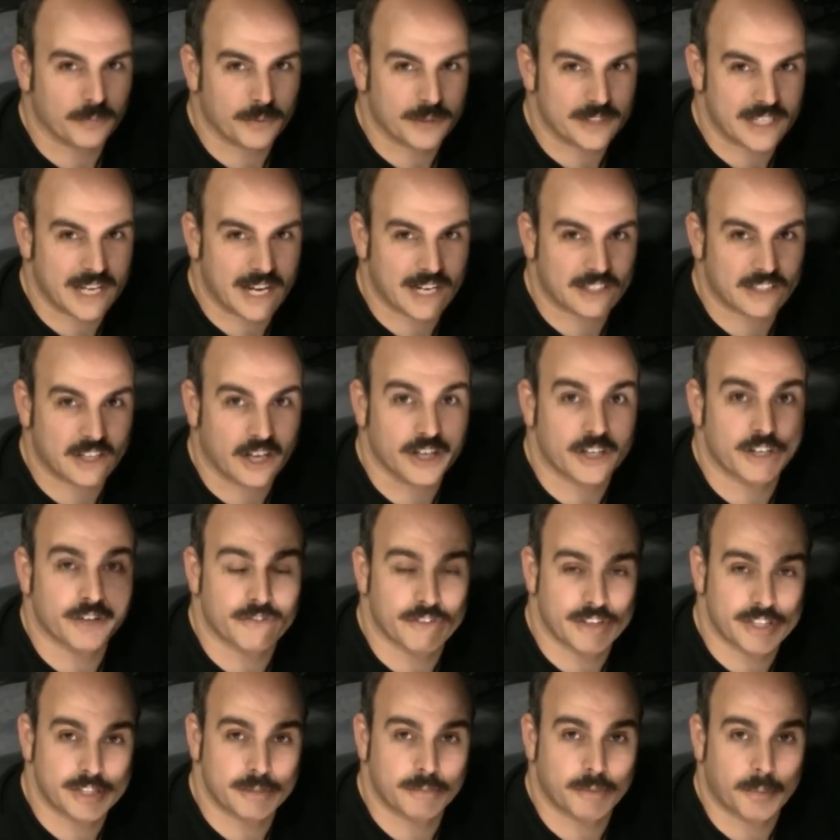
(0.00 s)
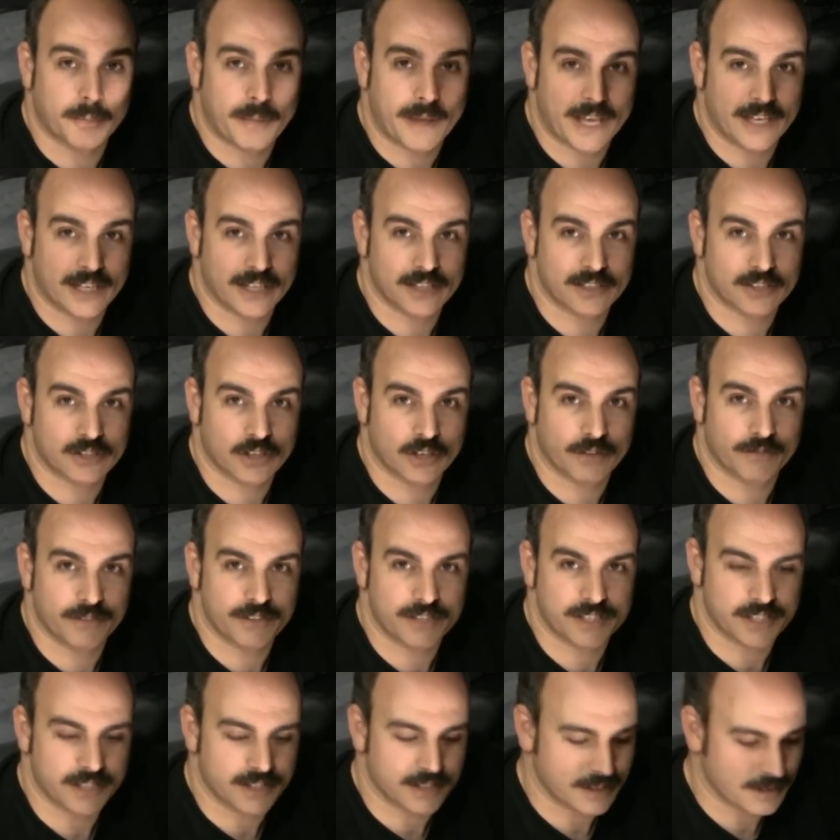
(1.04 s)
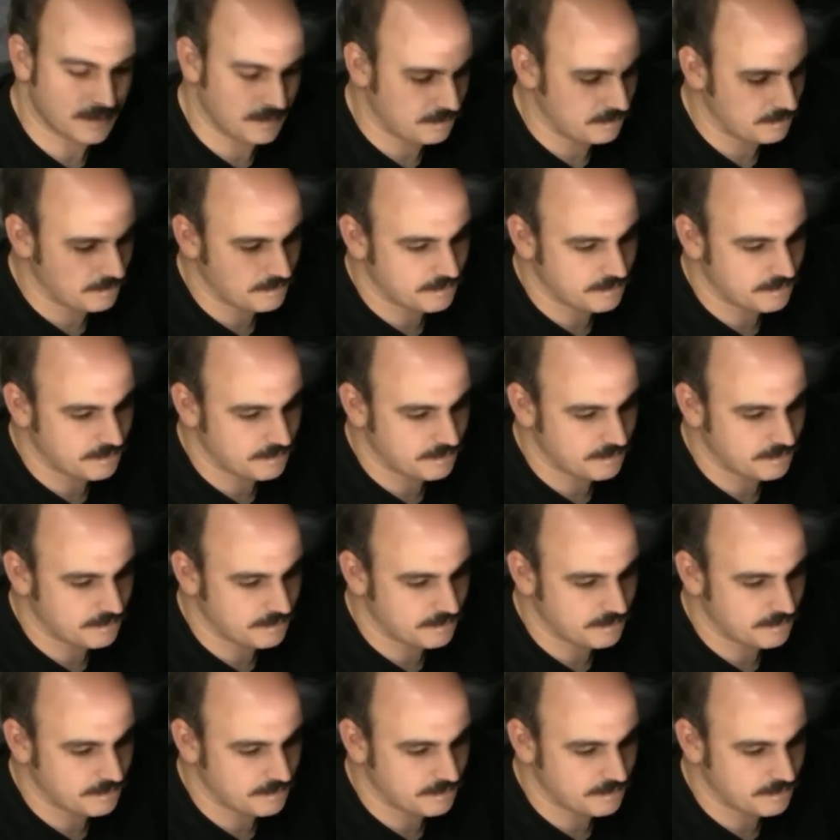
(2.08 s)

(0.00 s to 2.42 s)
protect all your visible painted surfaces.